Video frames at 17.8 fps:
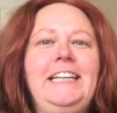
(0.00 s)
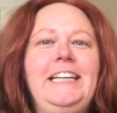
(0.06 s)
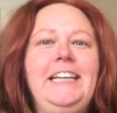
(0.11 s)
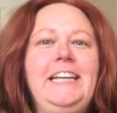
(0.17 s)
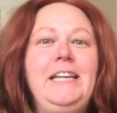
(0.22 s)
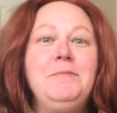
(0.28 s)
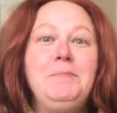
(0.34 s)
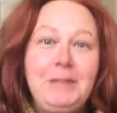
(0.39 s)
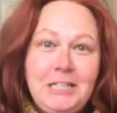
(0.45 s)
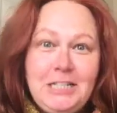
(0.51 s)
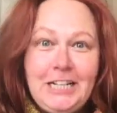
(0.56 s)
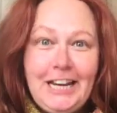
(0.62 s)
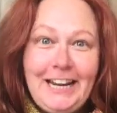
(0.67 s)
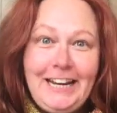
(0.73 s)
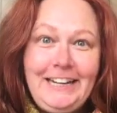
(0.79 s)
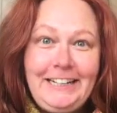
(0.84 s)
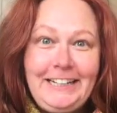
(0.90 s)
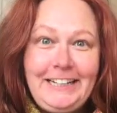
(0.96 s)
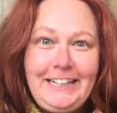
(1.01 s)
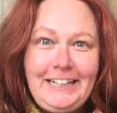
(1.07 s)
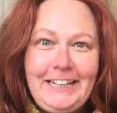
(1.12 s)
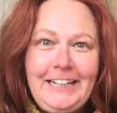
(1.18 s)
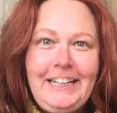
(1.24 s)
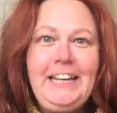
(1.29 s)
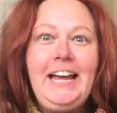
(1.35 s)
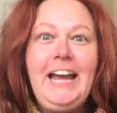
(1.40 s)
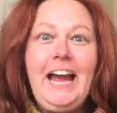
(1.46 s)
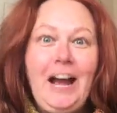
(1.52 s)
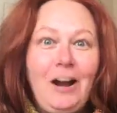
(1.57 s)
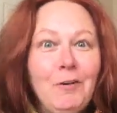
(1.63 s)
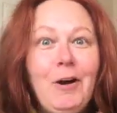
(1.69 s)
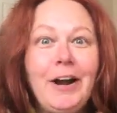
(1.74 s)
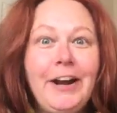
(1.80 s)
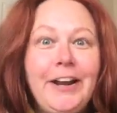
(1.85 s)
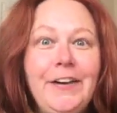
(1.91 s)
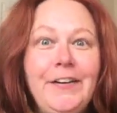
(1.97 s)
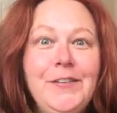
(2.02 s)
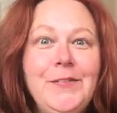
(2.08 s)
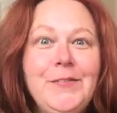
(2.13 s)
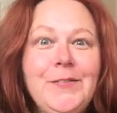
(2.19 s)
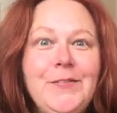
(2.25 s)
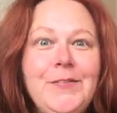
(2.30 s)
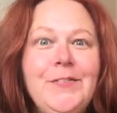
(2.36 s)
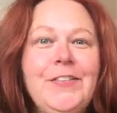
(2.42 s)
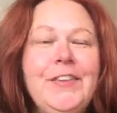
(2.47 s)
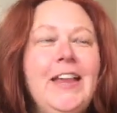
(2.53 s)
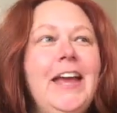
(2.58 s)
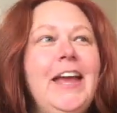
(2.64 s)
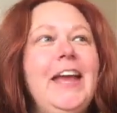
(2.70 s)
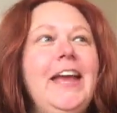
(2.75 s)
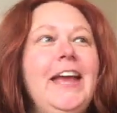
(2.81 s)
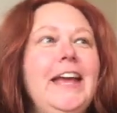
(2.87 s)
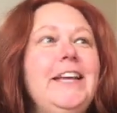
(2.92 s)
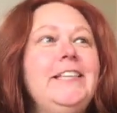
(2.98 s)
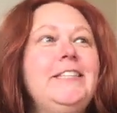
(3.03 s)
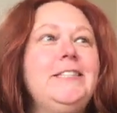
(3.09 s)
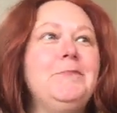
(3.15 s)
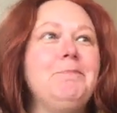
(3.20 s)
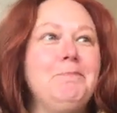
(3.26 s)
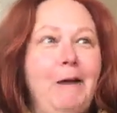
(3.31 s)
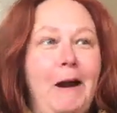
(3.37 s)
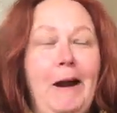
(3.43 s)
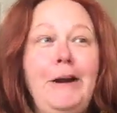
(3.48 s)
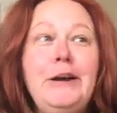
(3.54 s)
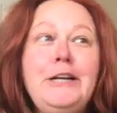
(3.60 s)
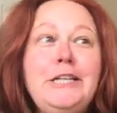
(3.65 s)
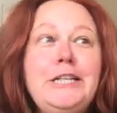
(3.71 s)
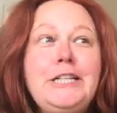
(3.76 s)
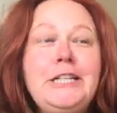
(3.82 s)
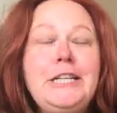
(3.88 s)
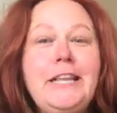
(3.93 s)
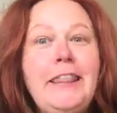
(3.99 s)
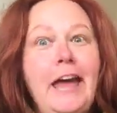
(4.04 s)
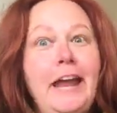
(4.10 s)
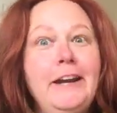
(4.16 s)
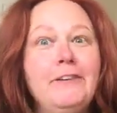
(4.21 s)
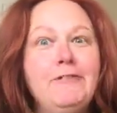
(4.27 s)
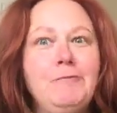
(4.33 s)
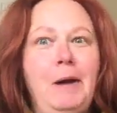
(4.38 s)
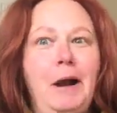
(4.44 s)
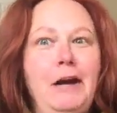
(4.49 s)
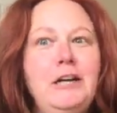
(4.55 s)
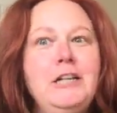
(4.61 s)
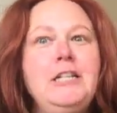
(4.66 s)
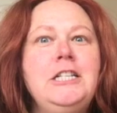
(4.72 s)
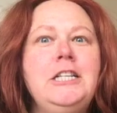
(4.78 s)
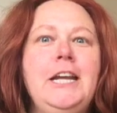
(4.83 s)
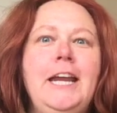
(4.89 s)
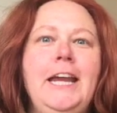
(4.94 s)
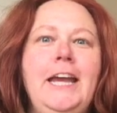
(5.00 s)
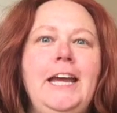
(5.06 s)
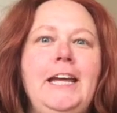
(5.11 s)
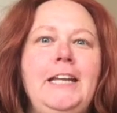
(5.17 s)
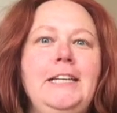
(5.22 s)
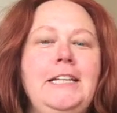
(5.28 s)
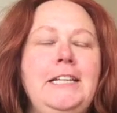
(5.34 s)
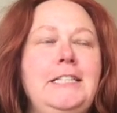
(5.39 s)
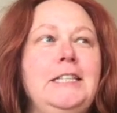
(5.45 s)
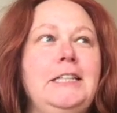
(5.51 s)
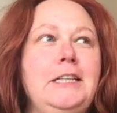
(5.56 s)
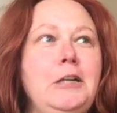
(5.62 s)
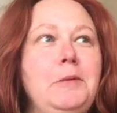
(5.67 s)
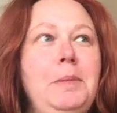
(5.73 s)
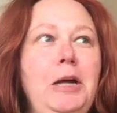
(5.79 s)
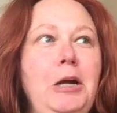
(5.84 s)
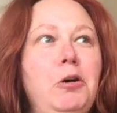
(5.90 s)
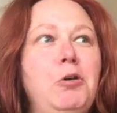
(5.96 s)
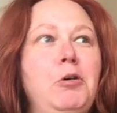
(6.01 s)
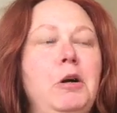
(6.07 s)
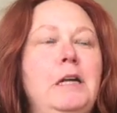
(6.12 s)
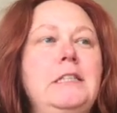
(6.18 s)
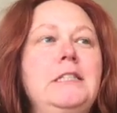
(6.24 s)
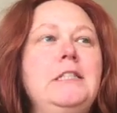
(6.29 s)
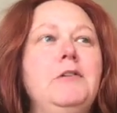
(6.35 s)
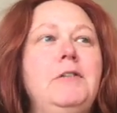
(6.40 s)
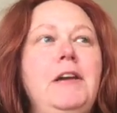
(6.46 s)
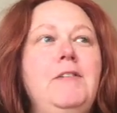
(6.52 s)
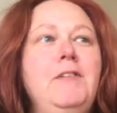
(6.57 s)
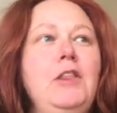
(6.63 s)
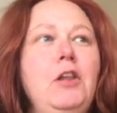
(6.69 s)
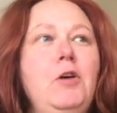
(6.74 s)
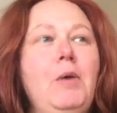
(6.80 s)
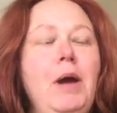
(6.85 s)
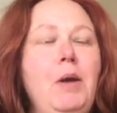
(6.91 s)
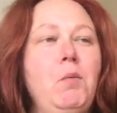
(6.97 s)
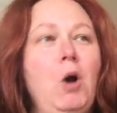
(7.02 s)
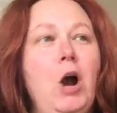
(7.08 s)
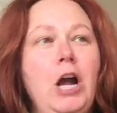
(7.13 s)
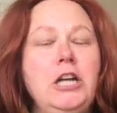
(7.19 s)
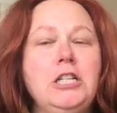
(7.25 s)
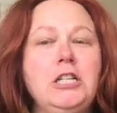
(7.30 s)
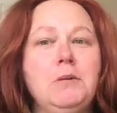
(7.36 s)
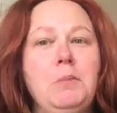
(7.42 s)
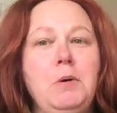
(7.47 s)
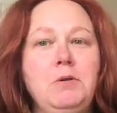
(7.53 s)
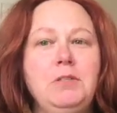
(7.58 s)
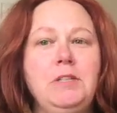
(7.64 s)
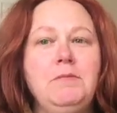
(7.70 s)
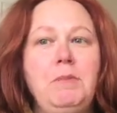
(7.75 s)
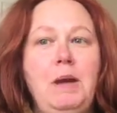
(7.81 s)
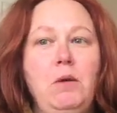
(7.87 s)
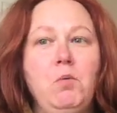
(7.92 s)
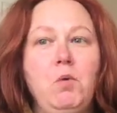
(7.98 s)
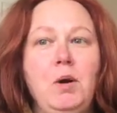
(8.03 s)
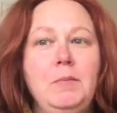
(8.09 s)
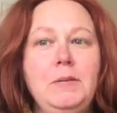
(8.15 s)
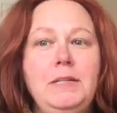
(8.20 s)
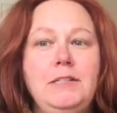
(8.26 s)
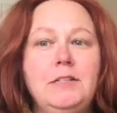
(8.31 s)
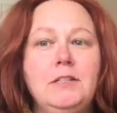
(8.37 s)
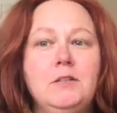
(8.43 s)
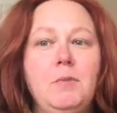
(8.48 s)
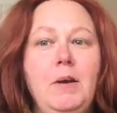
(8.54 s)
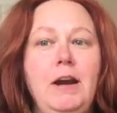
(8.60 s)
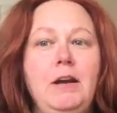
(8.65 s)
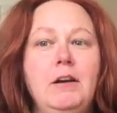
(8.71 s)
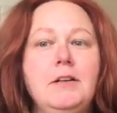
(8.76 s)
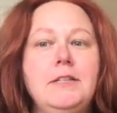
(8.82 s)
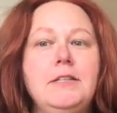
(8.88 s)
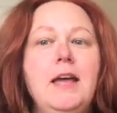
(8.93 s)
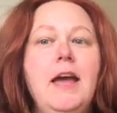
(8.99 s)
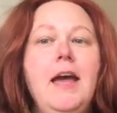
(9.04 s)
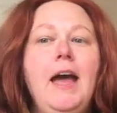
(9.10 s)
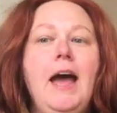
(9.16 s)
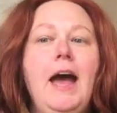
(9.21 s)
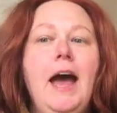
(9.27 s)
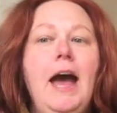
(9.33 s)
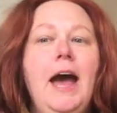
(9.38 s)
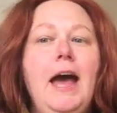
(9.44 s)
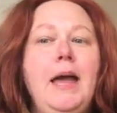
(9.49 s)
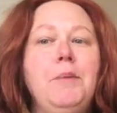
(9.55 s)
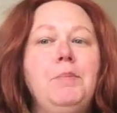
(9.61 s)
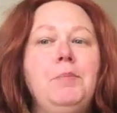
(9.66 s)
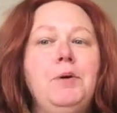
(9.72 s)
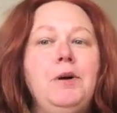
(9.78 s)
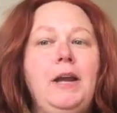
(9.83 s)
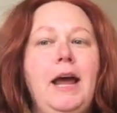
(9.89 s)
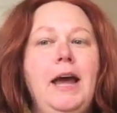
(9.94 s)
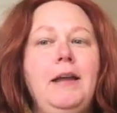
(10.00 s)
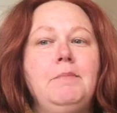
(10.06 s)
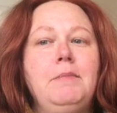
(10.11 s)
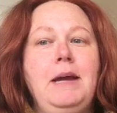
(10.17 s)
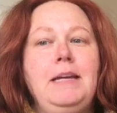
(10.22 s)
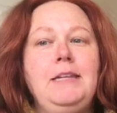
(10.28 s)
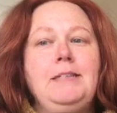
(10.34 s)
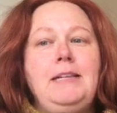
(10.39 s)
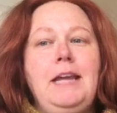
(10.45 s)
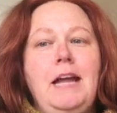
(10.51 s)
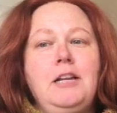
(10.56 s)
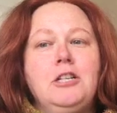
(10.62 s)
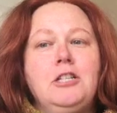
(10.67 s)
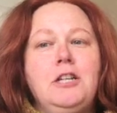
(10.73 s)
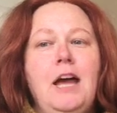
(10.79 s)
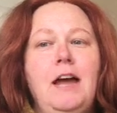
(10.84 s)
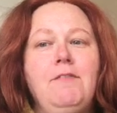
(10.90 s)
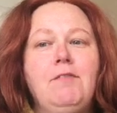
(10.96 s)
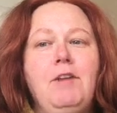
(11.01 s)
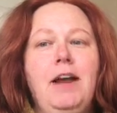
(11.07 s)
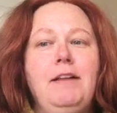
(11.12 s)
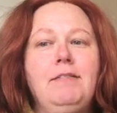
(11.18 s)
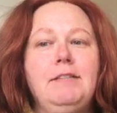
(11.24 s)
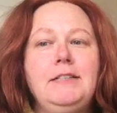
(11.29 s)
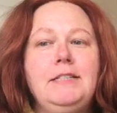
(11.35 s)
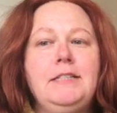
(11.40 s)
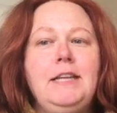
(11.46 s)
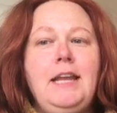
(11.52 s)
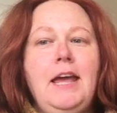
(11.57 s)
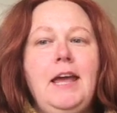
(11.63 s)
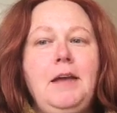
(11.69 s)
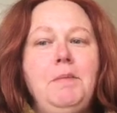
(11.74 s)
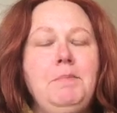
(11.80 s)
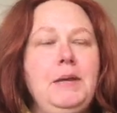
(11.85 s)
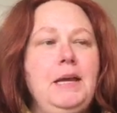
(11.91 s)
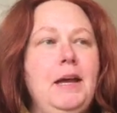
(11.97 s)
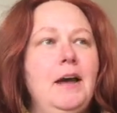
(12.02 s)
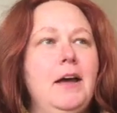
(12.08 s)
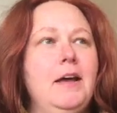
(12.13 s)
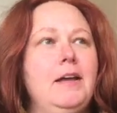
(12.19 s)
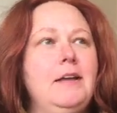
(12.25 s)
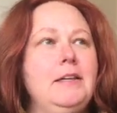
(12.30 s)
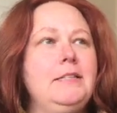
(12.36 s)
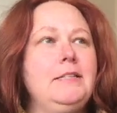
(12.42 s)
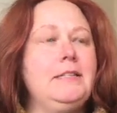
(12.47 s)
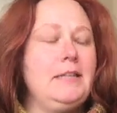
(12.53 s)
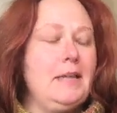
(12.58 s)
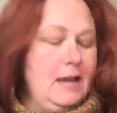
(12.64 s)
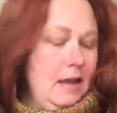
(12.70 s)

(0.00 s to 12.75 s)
in Michigan. How are you? It's March, the end of March, and it's a little bit cold. So even though I washed most of my warmest sweaters, I put on my Stash Dive Ragland today because